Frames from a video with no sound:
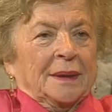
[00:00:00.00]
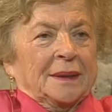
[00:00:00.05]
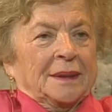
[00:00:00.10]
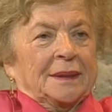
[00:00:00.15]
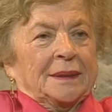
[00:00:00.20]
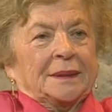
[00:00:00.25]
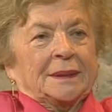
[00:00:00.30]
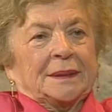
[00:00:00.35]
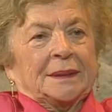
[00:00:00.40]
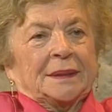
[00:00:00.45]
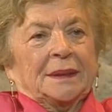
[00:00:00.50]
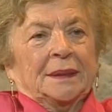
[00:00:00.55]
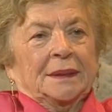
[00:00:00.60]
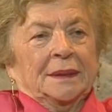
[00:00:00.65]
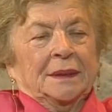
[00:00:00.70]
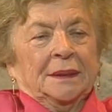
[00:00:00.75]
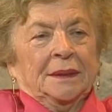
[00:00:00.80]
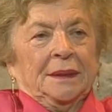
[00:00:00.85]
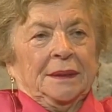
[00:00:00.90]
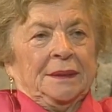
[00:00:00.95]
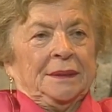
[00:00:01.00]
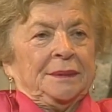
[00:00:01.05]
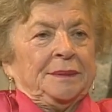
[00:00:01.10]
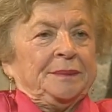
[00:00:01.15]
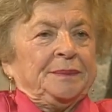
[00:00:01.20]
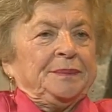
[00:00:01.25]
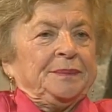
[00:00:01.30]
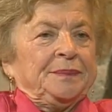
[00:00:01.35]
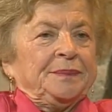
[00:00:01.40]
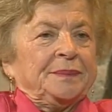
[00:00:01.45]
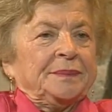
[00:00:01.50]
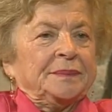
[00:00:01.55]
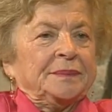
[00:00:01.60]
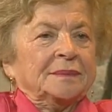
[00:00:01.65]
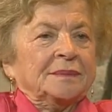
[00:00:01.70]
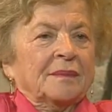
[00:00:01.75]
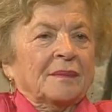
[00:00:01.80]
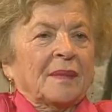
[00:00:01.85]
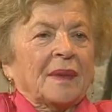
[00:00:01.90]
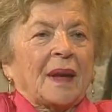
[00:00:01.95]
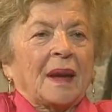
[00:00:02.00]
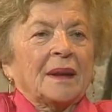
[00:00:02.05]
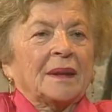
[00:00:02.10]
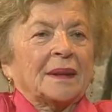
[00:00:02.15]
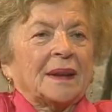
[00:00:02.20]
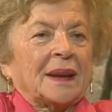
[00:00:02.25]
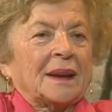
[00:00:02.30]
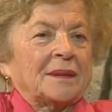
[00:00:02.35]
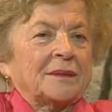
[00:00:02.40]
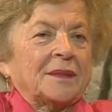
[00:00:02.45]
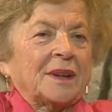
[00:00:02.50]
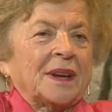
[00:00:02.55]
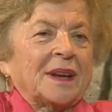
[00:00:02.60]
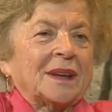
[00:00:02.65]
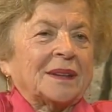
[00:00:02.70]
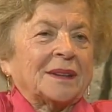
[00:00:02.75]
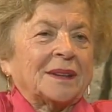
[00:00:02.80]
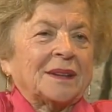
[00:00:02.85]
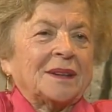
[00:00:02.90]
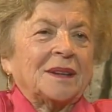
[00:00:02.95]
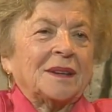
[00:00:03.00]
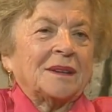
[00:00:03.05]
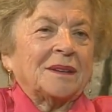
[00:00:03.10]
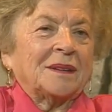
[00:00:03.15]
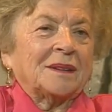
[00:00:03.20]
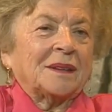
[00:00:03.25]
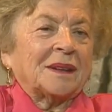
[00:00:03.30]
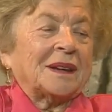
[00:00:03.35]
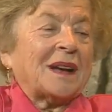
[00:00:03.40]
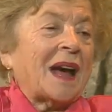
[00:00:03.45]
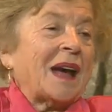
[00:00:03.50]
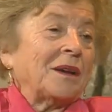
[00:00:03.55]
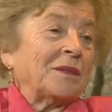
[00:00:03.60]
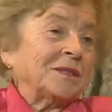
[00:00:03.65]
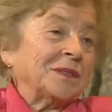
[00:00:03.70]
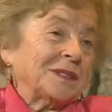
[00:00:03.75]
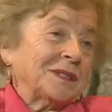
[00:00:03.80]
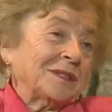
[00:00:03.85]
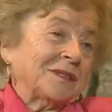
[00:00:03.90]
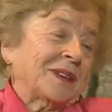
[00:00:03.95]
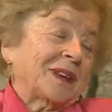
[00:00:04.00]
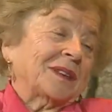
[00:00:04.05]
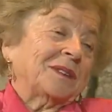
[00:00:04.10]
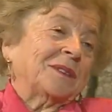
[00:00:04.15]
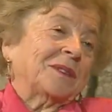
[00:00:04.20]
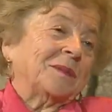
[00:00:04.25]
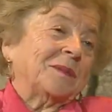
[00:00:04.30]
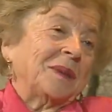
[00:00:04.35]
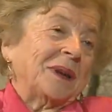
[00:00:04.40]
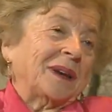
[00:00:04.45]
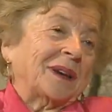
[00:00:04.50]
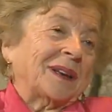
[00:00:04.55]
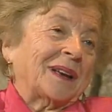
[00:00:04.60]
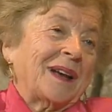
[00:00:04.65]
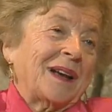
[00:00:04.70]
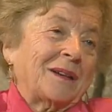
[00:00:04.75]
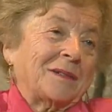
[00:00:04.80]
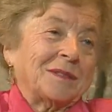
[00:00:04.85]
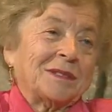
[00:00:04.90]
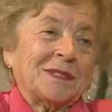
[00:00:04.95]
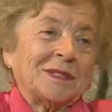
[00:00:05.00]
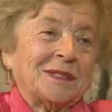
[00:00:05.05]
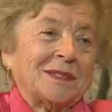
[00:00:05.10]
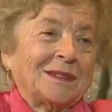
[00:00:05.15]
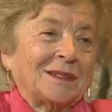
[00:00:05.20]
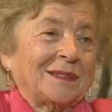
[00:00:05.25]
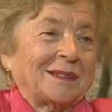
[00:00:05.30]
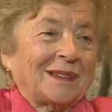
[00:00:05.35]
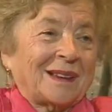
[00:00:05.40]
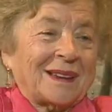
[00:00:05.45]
And, and then we had cows, we had to milk cows.